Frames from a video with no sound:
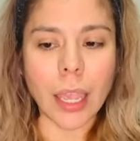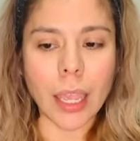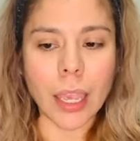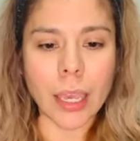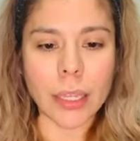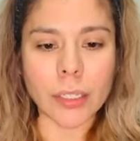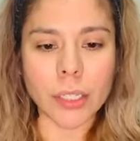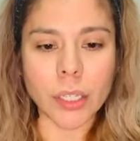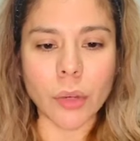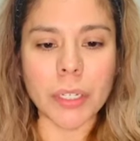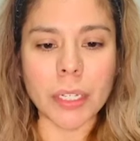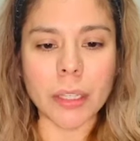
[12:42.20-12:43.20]
And
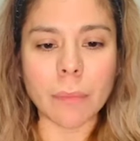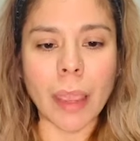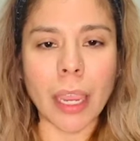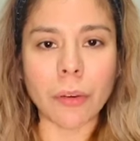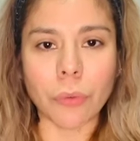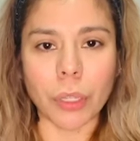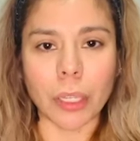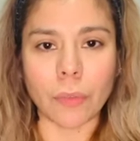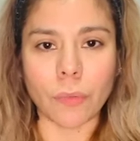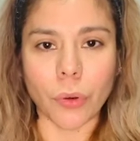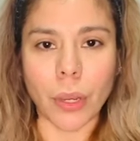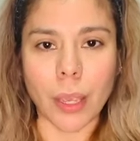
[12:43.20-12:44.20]
so we did the pain relief
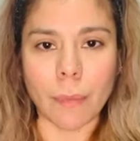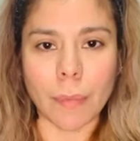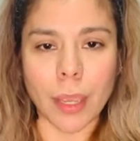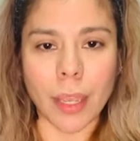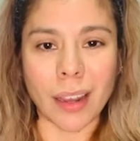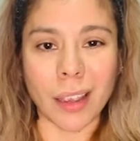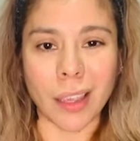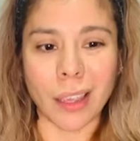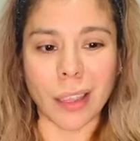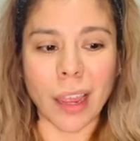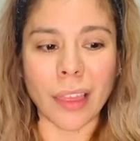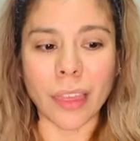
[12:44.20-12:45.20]
for him. And
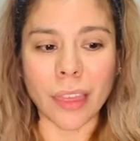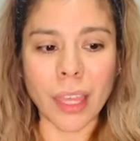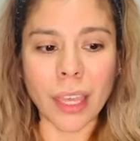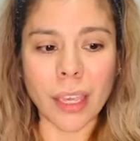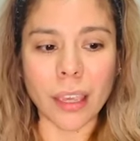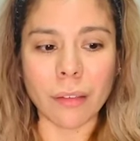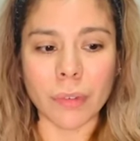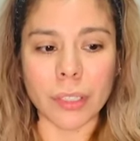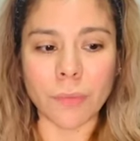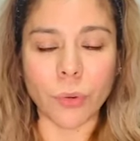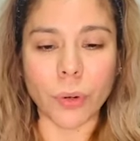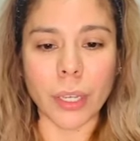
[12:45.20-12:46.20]
I, I think it was
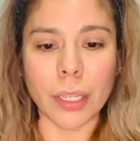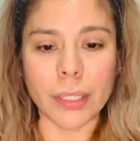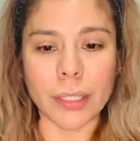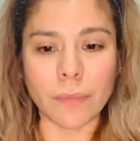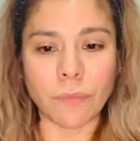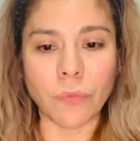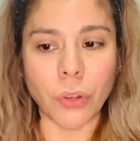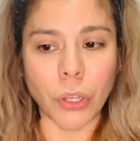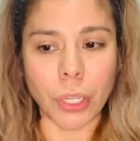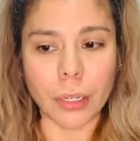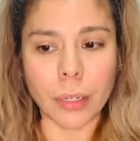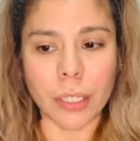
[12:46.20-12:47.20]
for his
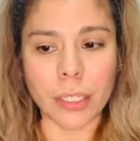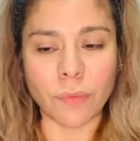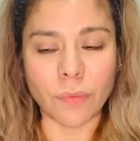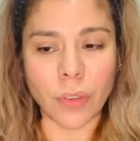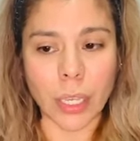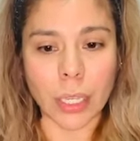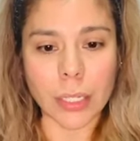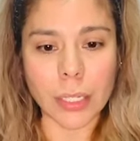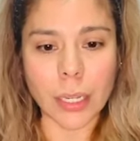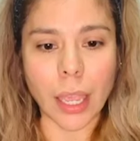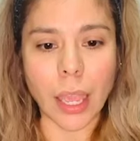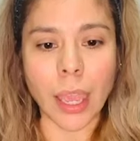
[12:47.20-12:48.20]
foot, his feet,
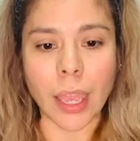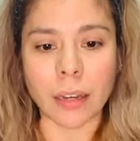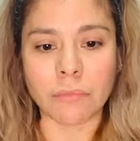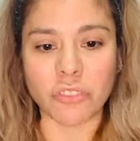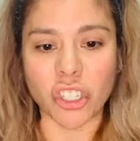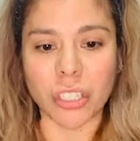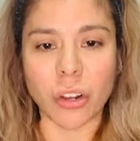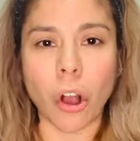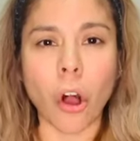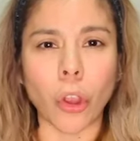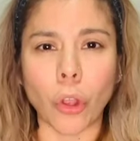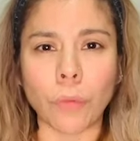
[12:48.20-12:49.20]
and just
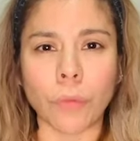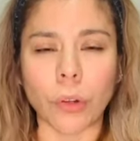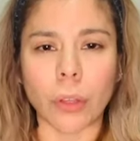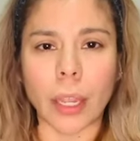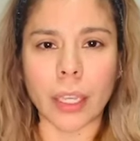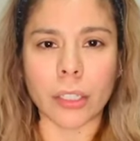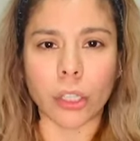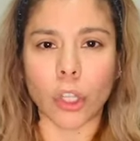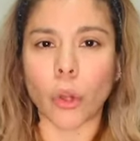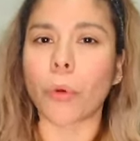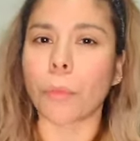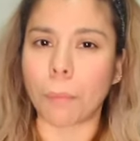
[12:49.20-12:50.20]
all over, like his
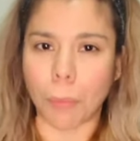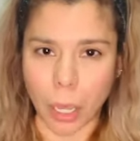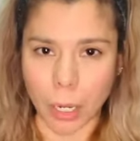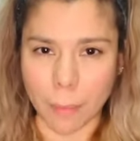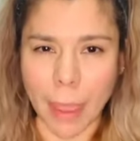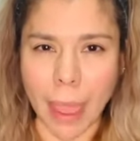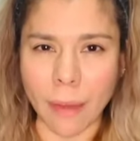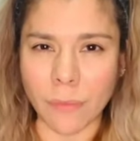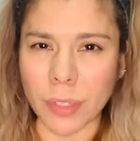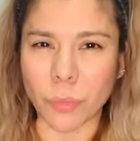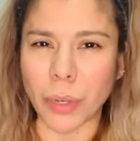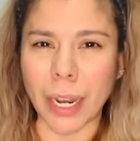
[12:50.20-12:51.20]
lower bottom half
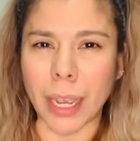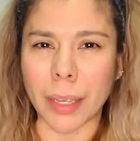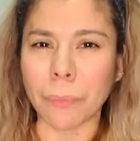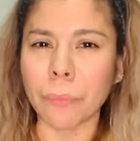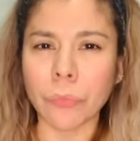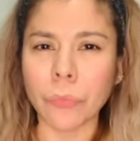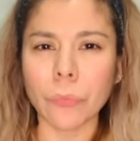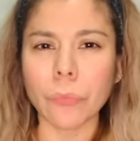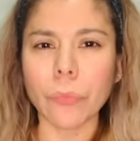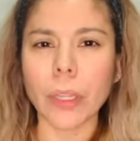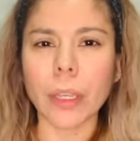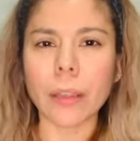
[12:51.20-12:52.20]
is what I
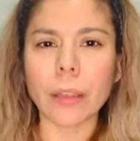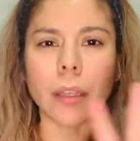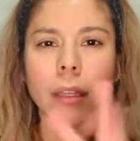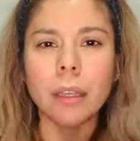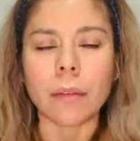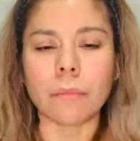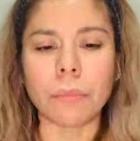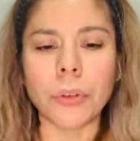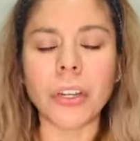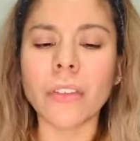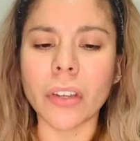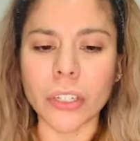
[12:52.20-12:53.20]
um,
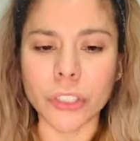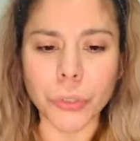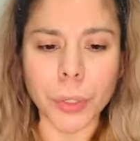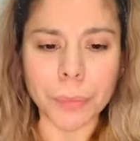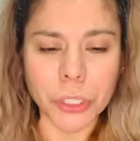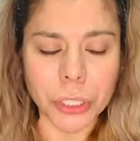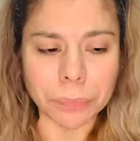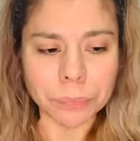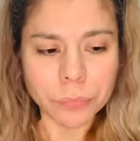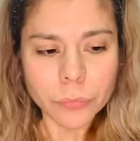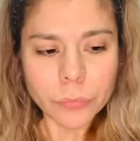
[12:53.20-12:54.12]
put in the description.